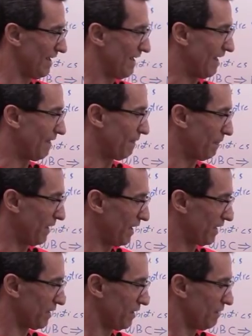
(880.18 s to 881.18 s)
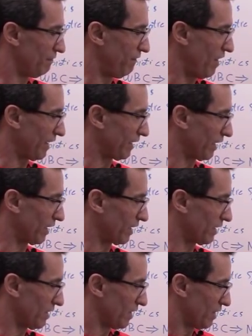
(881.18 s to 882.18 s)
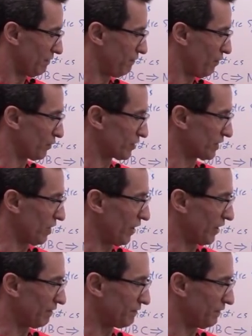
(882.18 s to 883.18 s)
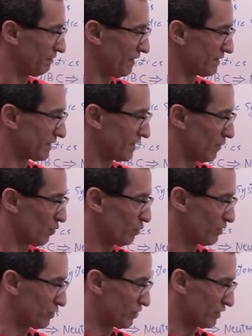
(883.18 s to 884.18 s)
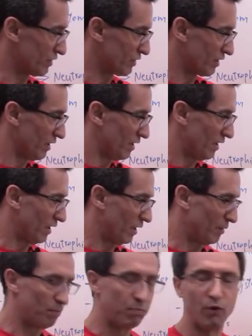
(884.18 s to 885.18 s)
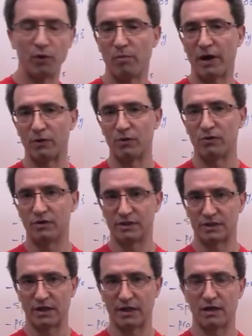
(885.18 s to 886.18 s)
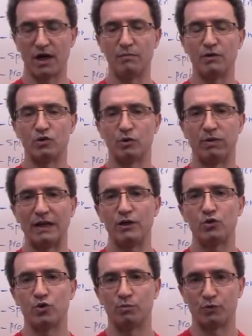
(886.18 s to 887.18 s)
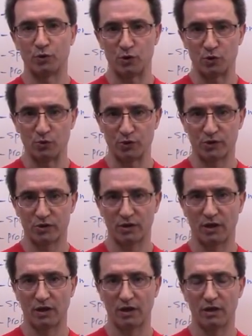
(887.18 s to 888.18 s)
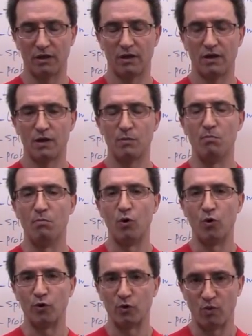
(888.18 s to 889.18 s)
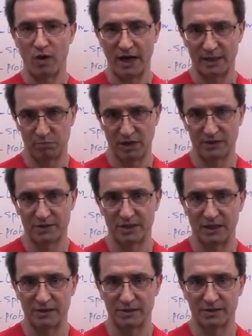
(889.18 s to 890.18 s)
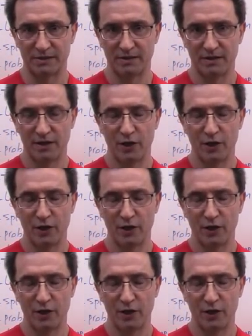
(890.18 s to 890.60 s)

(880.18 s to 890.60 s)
And then finally, fourth line of defense, which is bone marrow is going to come into play to produce more white blood cells.